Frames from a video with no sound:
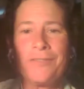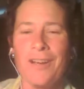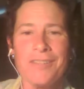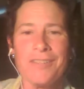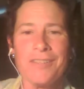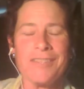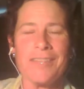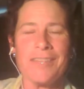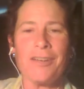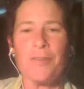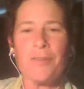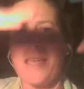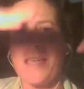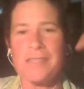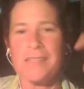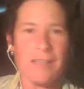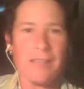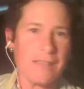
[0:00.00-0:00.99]
garden center
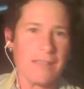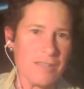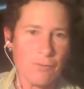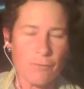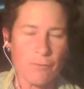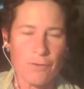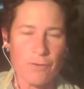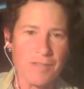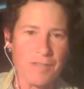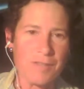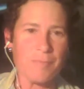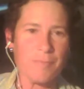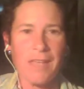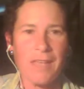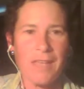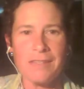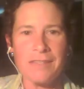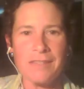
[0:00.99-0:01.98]
past all these gorgeous
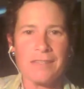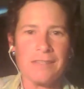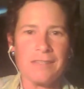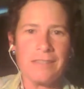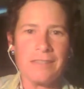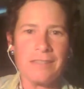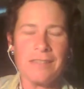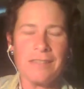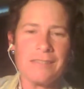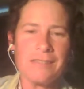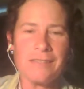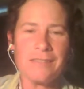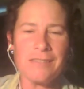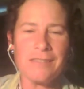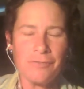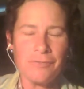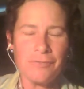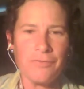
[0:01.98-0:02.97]
plants and
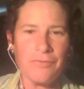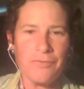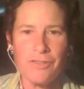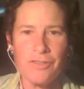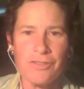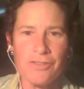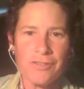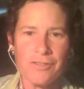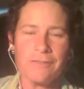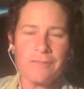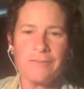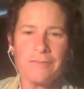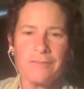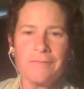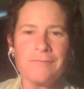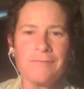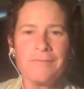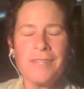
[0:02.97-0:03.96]
these fish
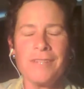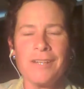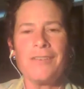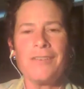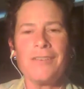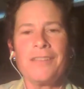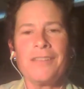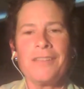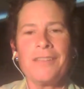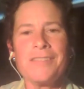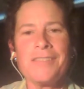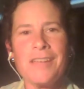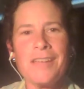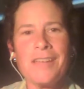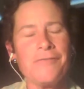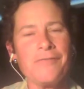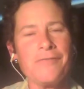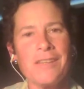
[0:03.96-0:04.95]
and all this
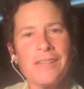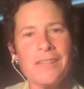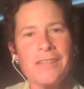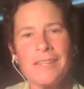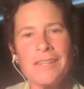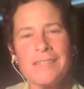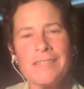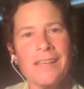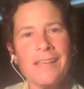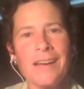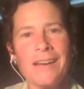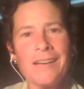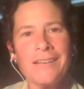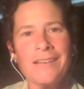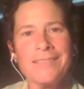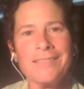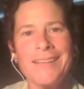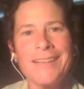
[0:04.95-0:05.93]
stuff, and he's
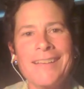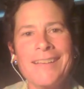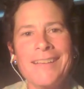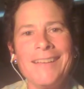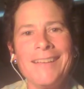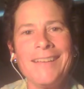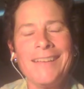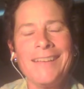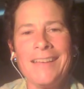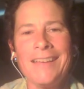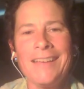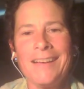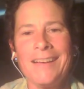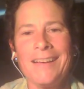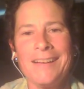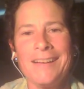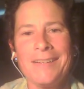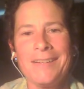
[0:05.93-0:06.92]
there. And
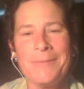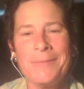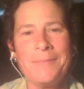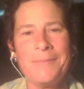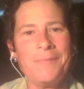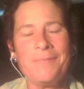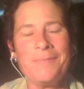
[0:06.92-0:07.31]
he